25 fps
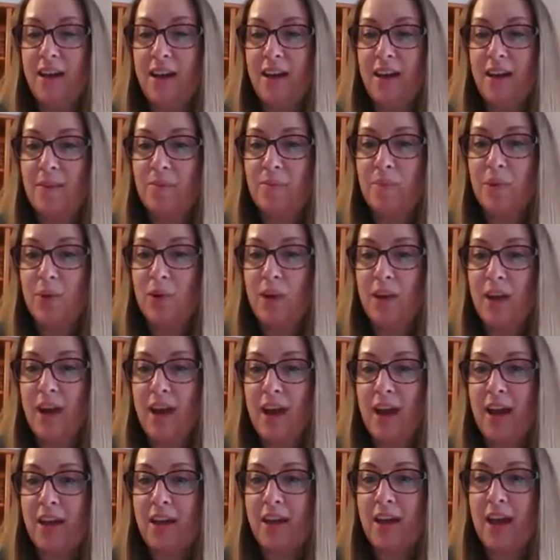
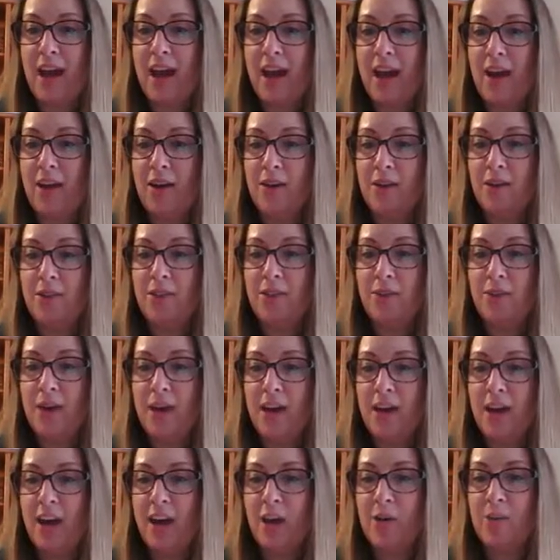Morag, how do I
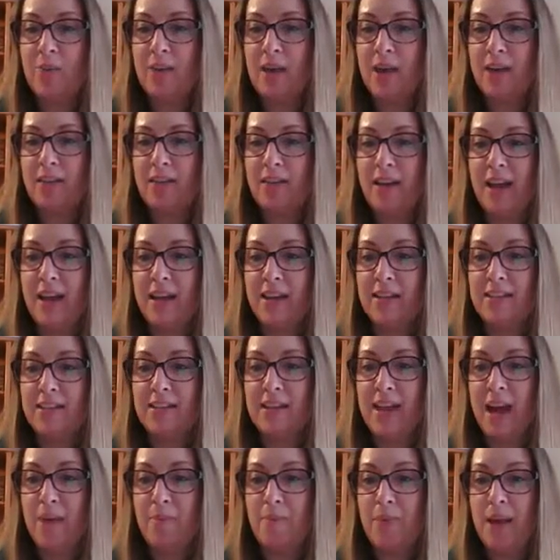help my clients
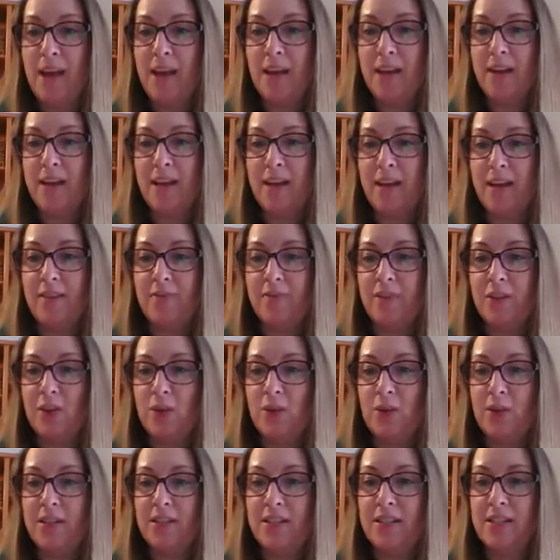not panic if their
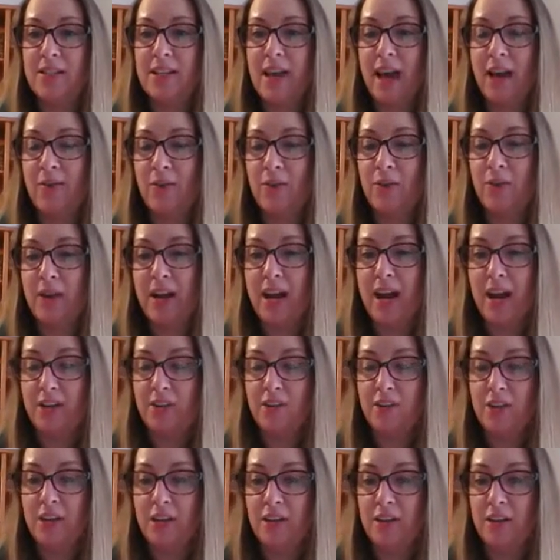horses have a
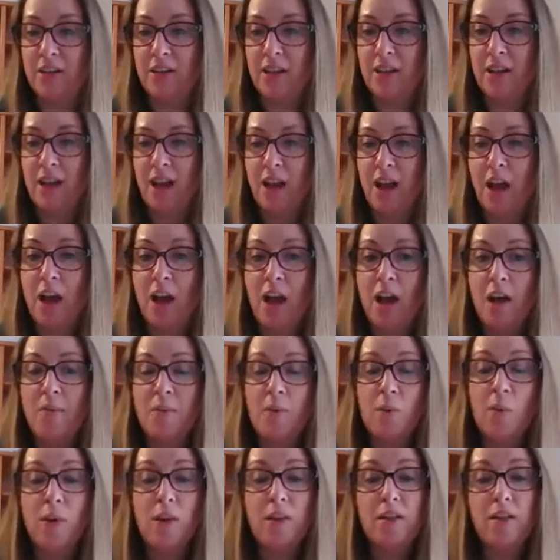reaction? Well,
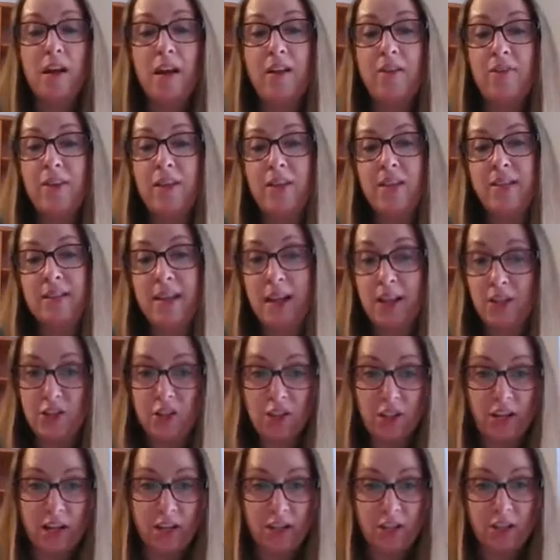a lot of it is
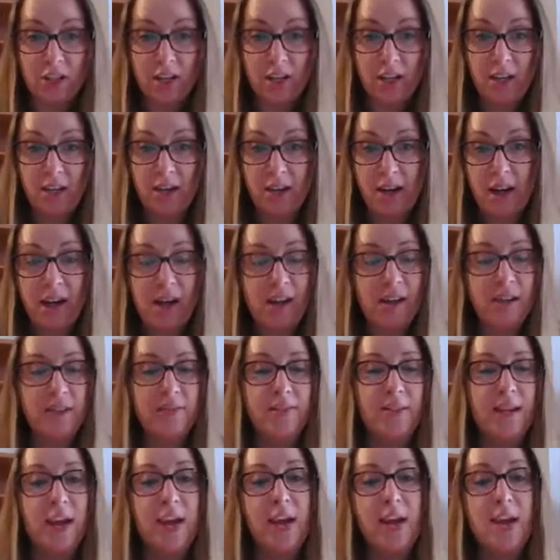education ahead of
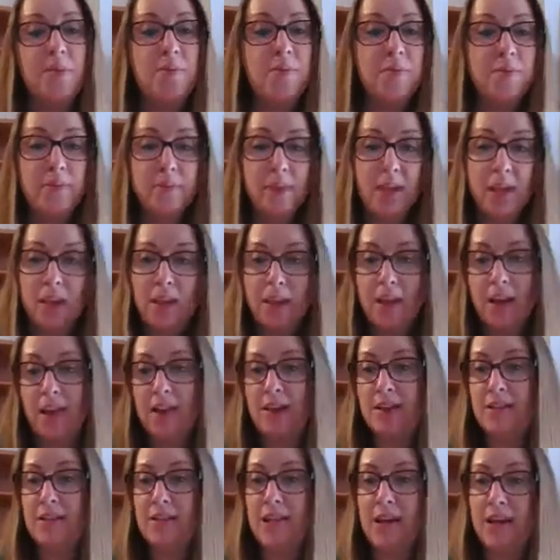time
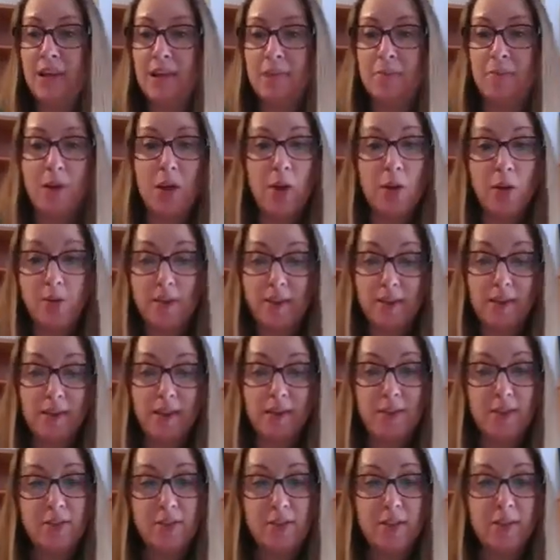and letting them know that
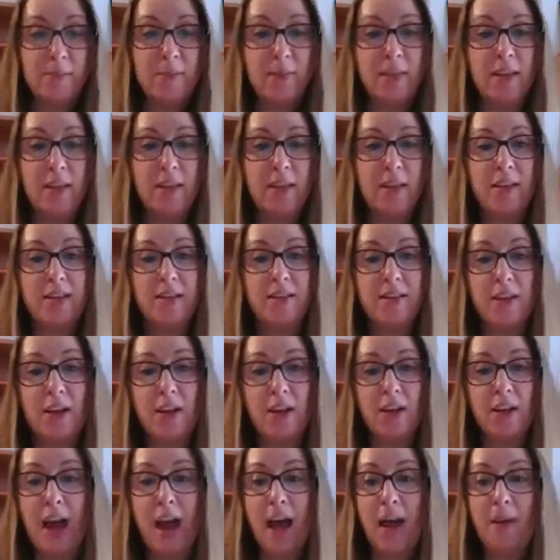these are some of the things that
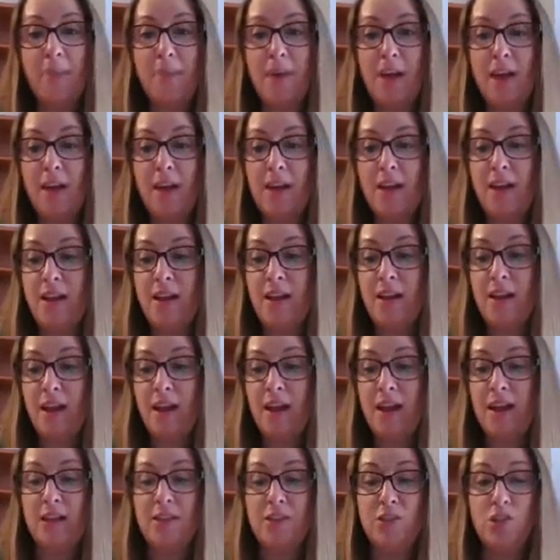could happen
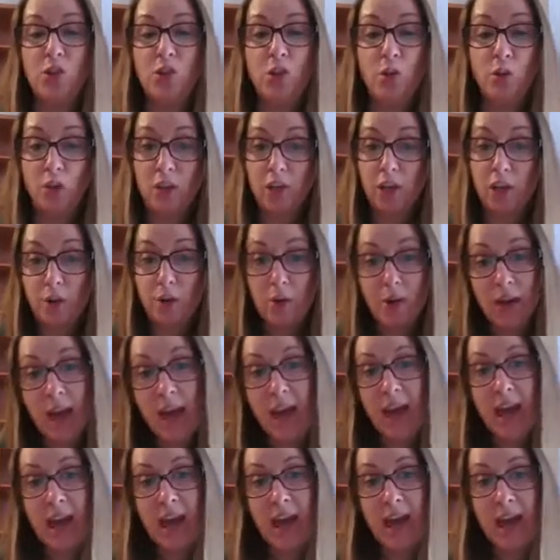and it's totally
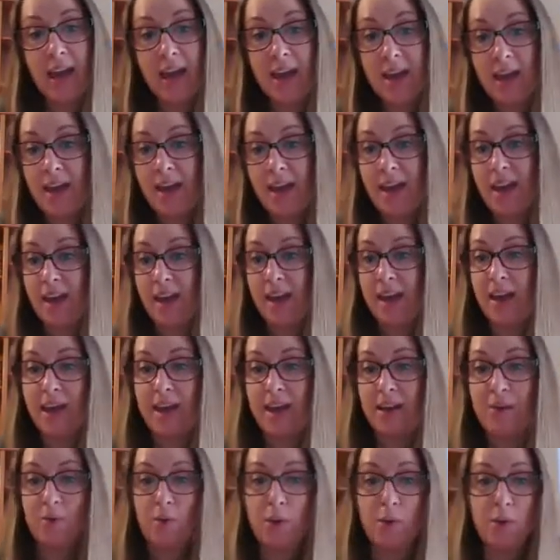okay.
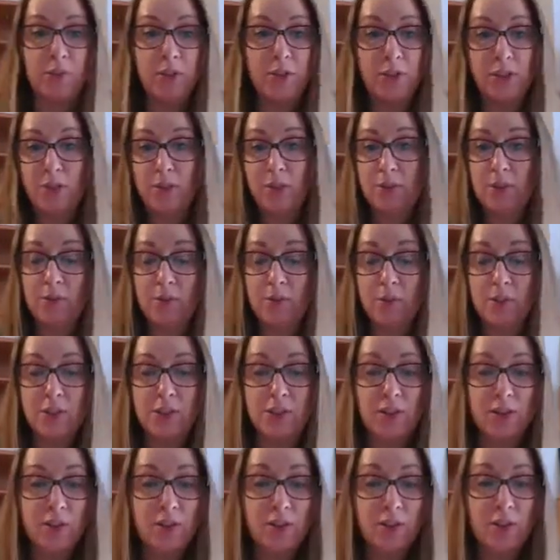And what we'll do is we'll
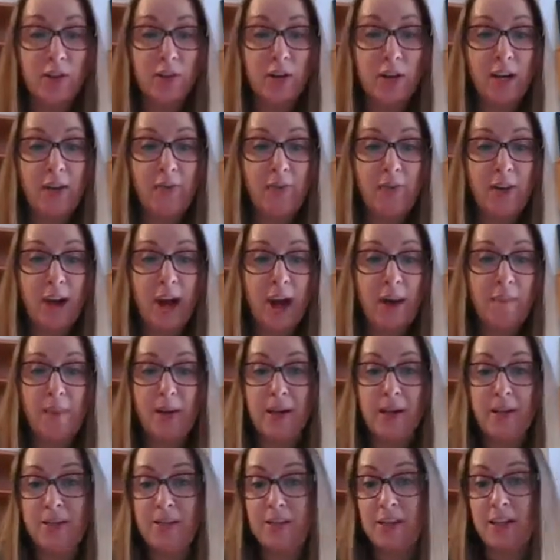just dilute it if it
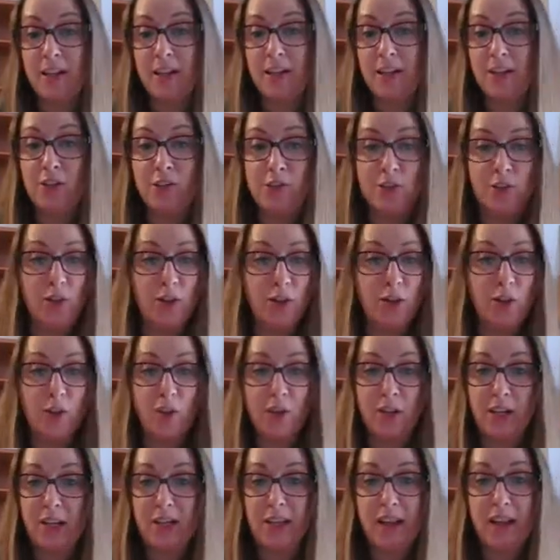happens, and it usually
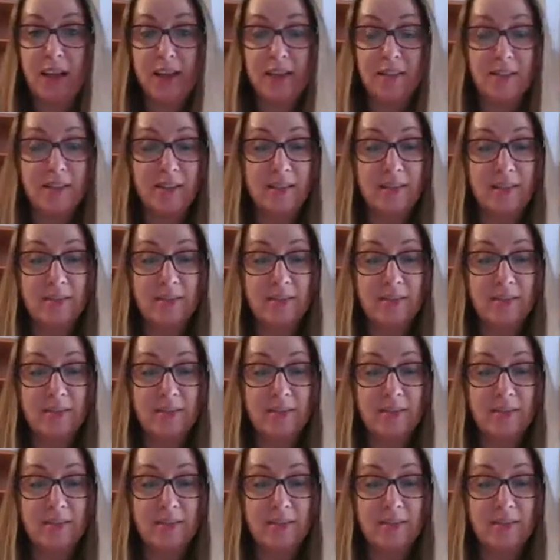only lasts